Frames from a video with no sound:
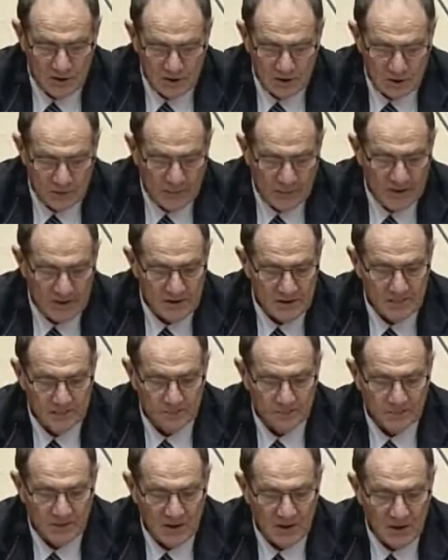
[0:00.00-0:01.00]
urgent debate.
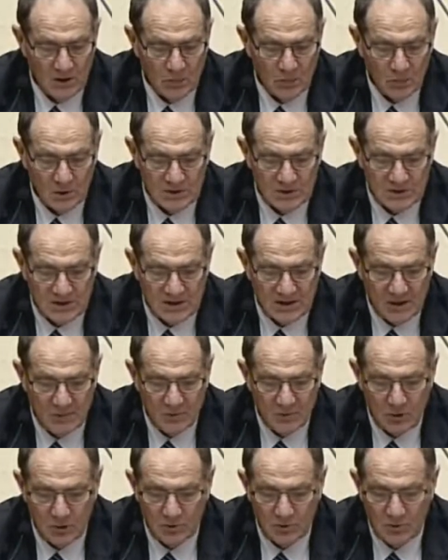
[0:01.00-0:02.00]
Would
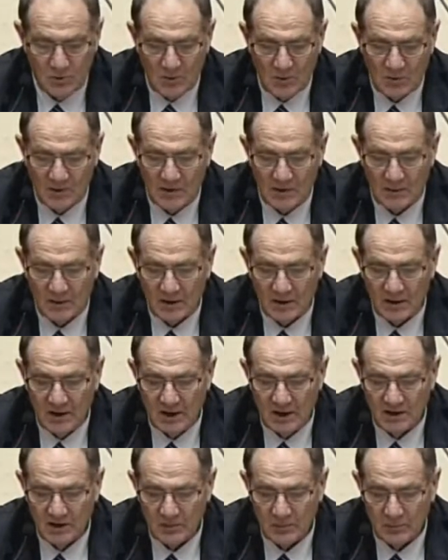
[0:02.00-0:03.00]
some honourable member
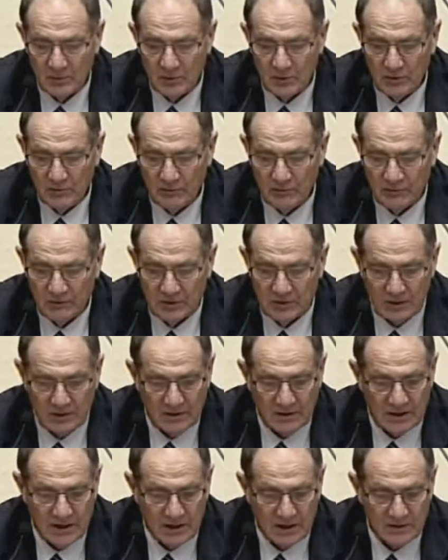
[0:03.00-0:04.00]
care to move
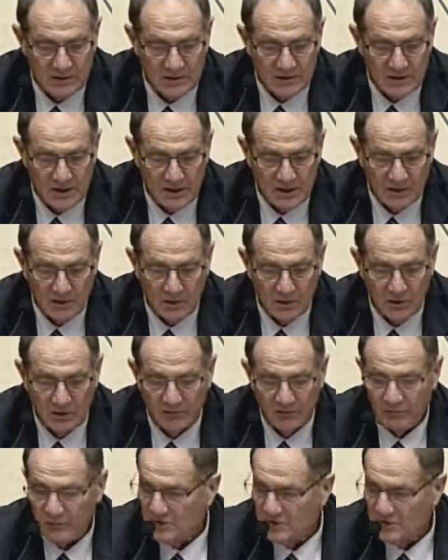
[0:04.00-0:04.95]
that the House take note of